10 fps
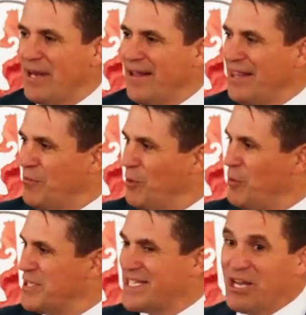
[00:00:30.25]
But I think
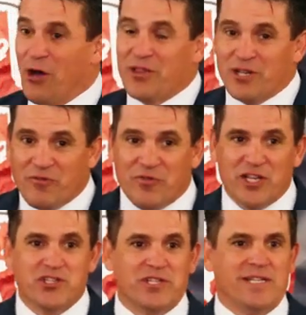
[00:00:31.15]
when we see all the
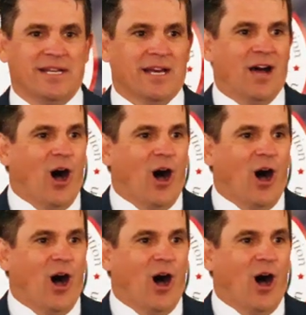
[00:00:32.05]
division,